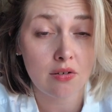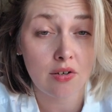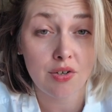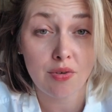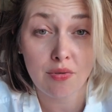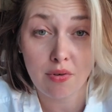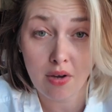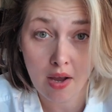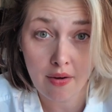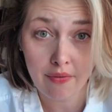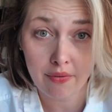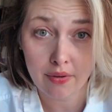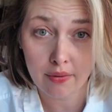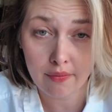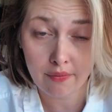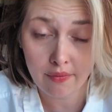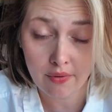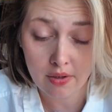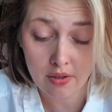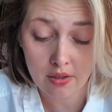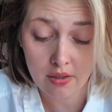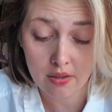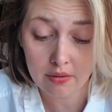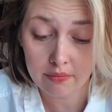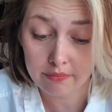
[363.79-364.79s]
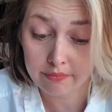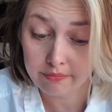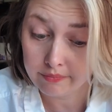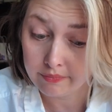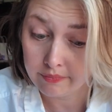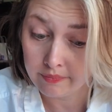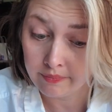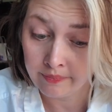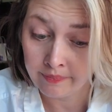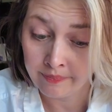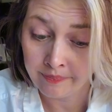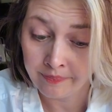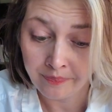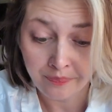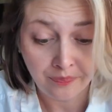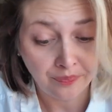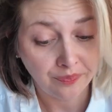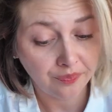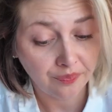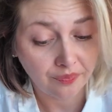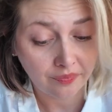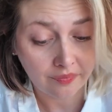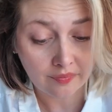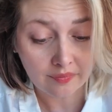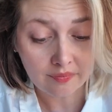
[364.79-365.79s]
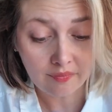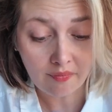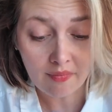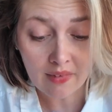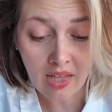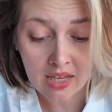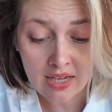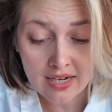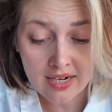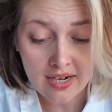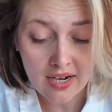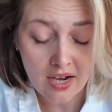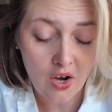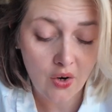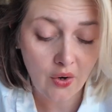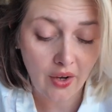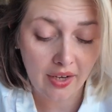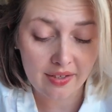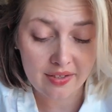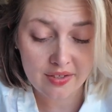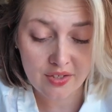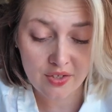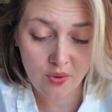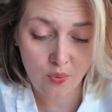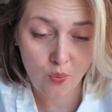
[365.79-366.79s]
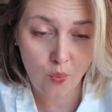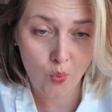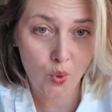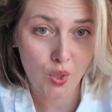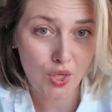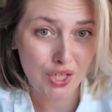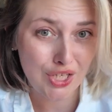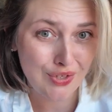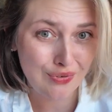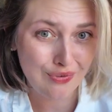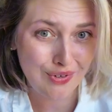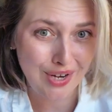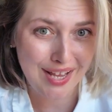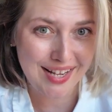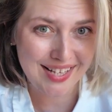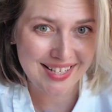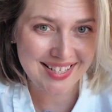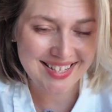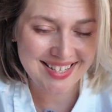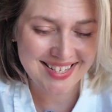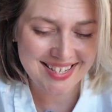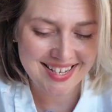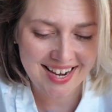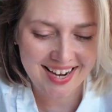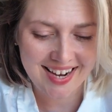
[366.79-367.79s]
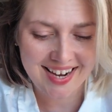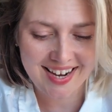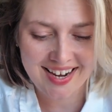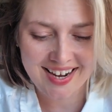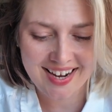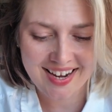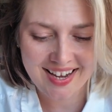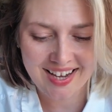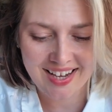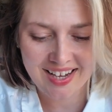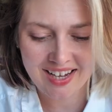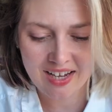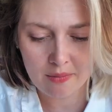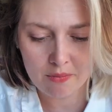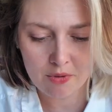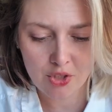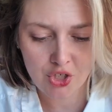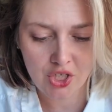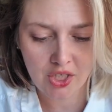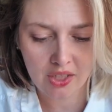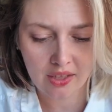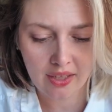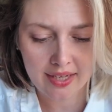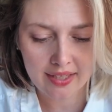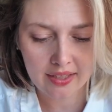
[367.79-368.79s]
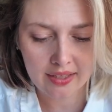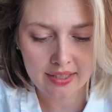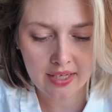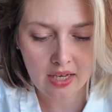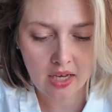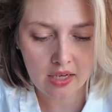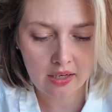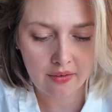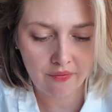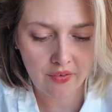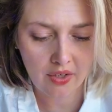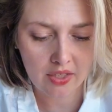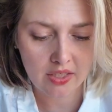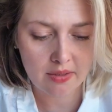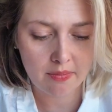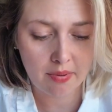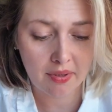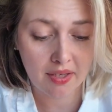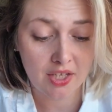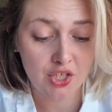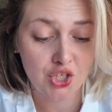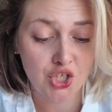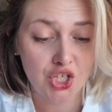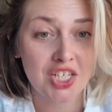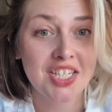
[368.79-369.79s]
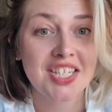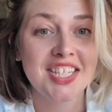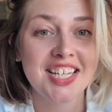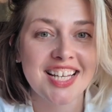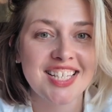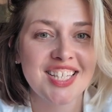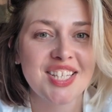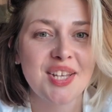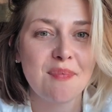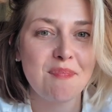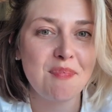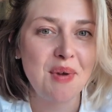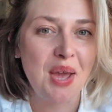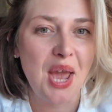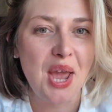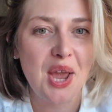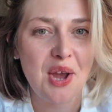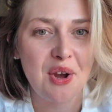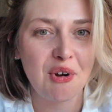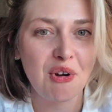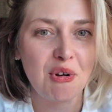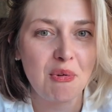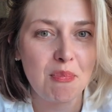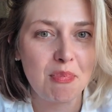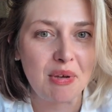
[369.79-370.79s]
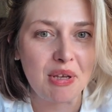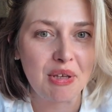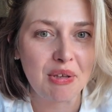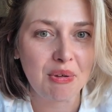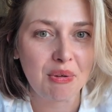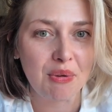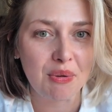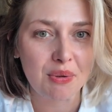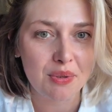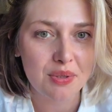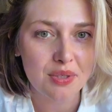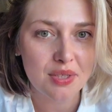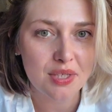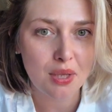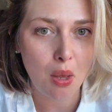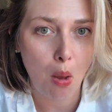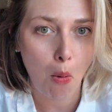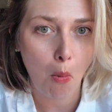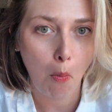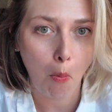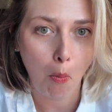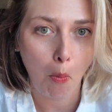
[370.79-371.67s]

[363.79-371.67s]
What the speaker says: Are you covering for her? Okay, so what does Reddit say? She likely got evicted because she doesn't pay her bills.